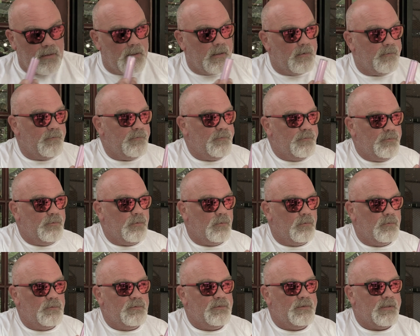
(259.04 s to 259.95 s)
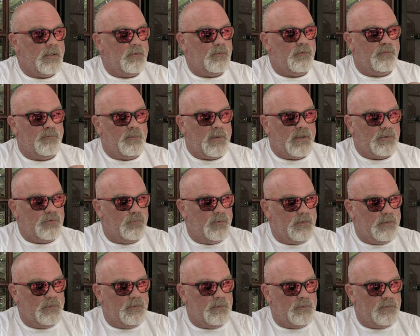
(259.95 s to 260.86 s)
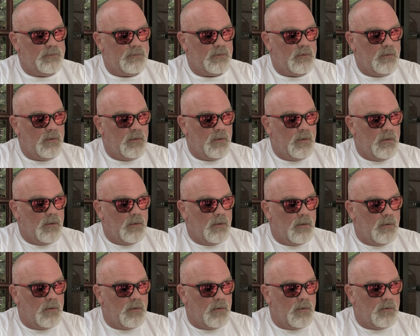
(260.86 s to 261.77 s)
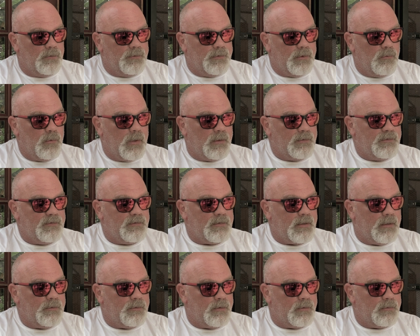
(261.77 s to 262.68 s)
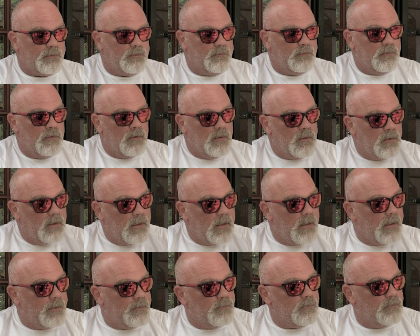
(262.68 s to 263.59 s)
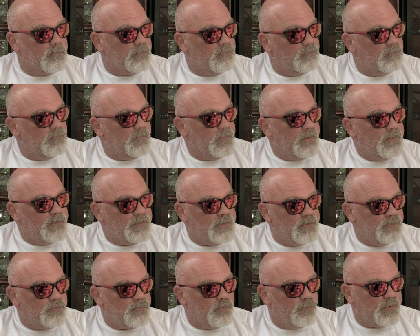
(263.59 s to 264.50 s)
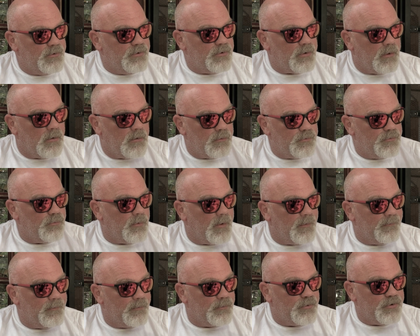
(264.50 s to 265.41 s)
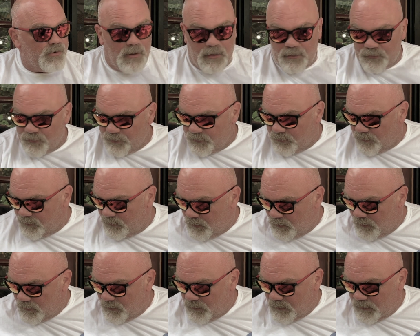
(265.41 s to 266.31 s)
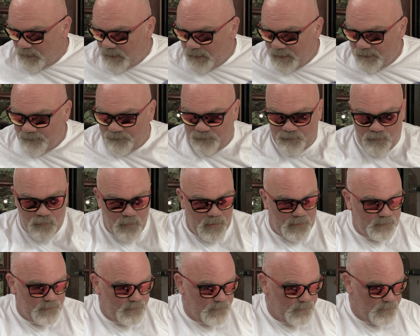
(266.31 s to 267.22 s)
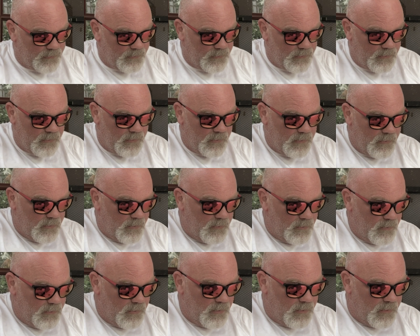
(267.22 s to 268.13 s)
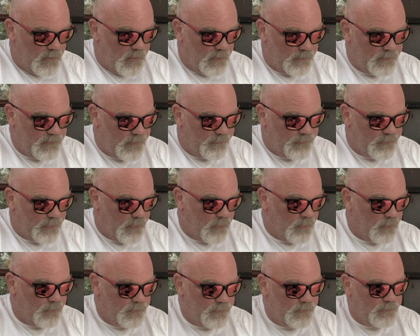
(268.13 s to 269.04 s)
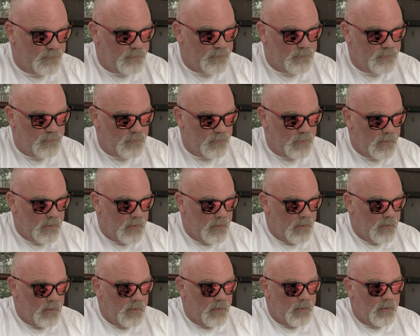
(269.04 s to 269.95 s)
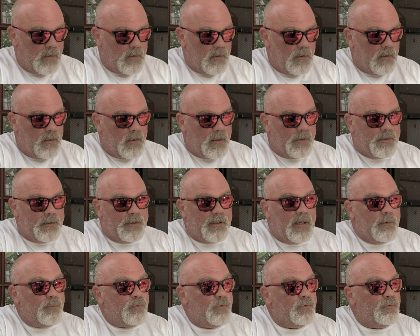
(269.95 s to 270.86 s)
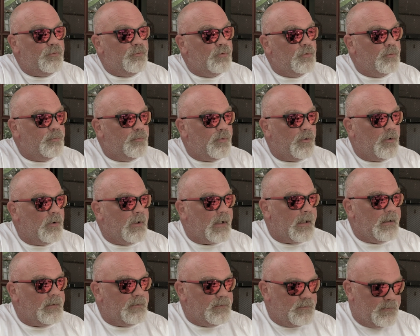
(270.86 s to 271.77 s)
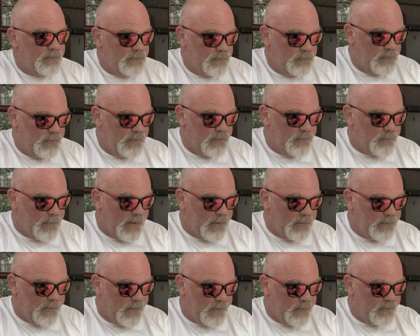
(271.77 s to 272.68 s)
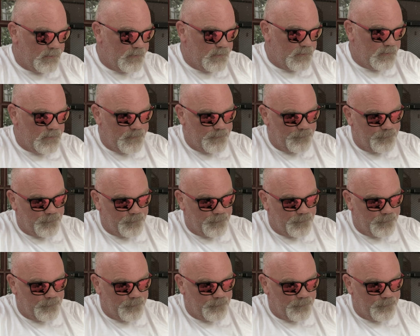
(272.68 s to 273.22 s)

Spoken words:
have those kind of batteries. They're quite standard and easy to recharge. So I have a charger. I have quite a lot of those. And then I put 2 per light in my case.